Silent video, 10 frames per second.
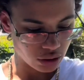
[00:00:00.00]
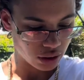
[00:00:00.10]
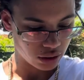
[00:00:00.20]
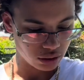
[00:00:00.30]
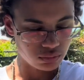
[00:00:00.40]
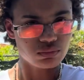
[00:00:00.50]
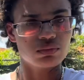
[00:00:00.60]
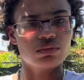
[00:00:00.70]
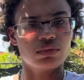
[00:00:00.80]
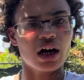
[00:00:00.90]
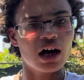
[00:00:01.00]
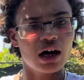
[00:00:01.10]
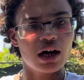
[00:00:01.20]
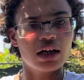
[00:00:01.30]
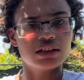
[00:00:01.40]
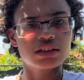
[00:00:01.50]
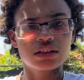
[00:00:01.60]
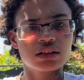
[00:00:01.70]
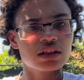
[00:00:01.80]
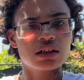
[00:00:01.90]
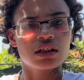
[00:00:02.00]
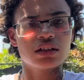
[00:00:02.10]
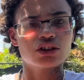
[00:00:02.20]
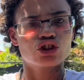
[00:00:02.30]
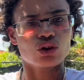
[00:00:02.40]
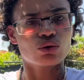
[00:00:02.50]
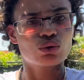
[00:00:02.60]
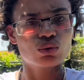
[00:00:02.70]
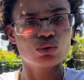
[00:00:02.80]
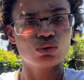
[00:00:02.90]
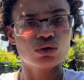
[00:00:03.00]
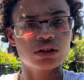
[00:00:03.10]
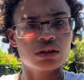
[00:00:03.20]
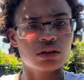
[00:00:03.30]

like lines, circles,